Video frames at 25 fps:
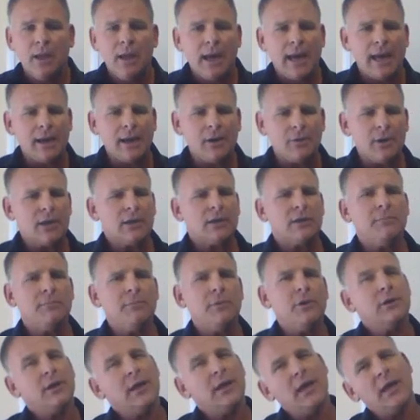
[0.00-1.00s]
How do I
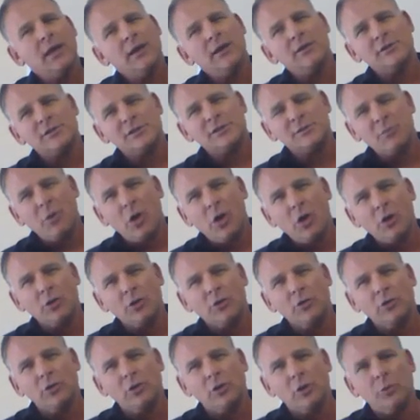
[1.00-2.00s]
communicate in a small
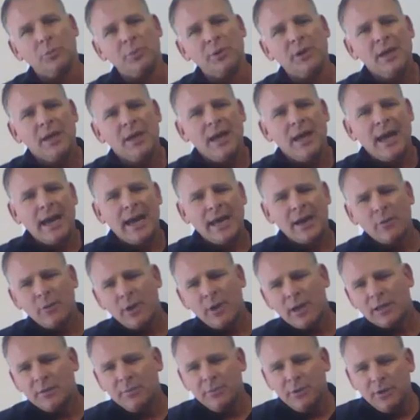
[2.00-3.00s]
group? How do
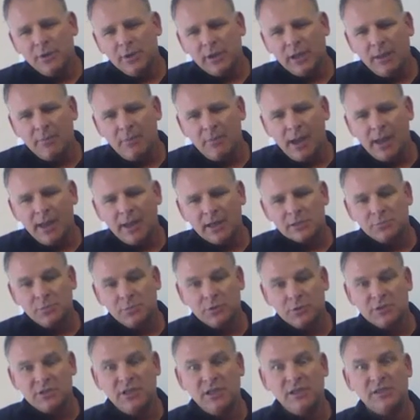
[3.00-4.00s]
I communicate my
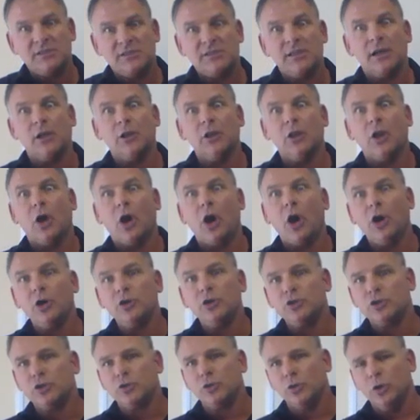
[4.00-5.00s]
expertise in a
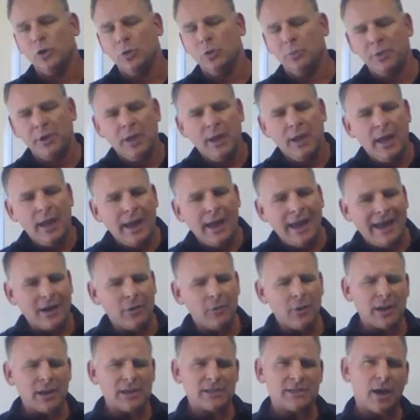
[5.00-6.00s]
large group? How do
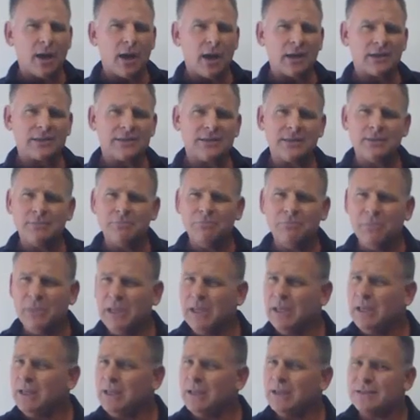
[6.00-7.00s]
I talk to the
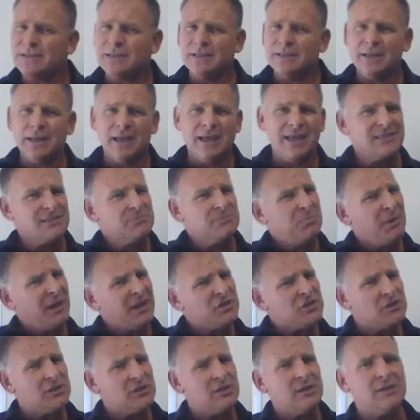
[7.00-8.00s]
media today,
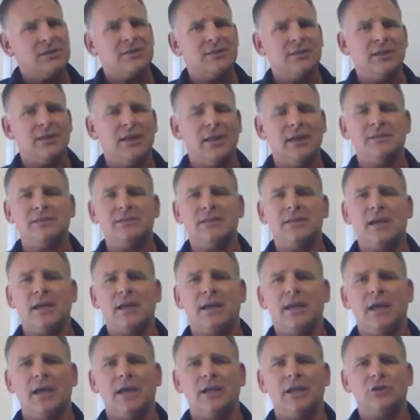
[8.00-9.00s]
especially in today's day
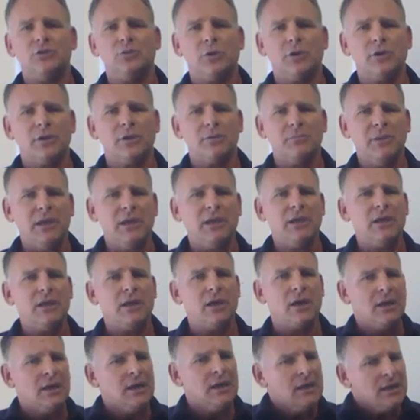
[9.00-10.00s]
and age where the
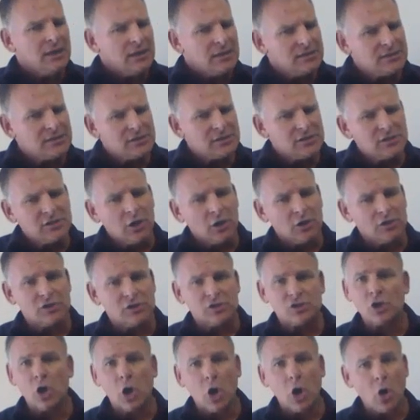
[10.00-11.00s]
media is
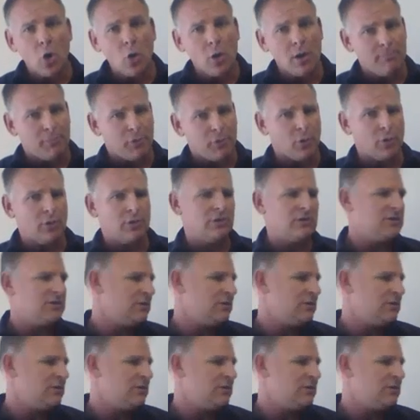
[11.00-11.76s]
so important?